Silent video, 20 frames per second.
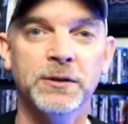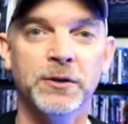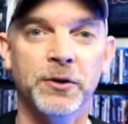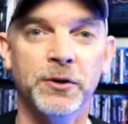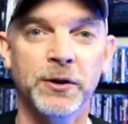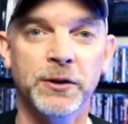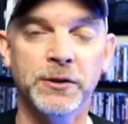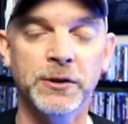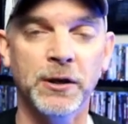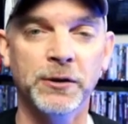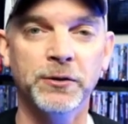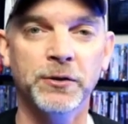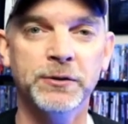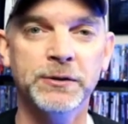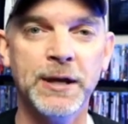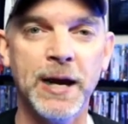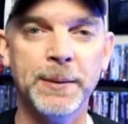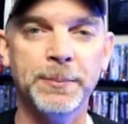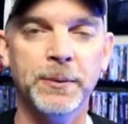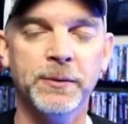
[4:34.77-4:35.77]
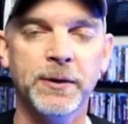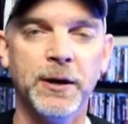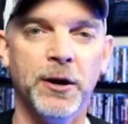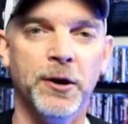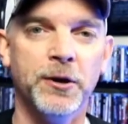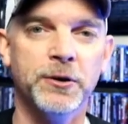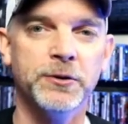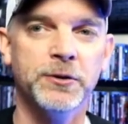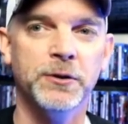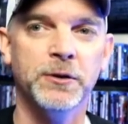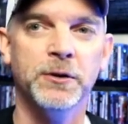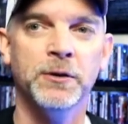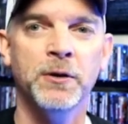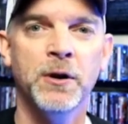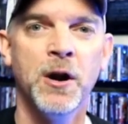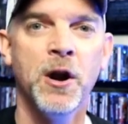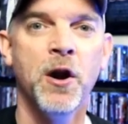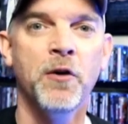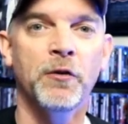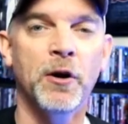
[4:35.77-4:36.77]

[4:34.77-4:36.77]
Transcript: They're a younger type of character.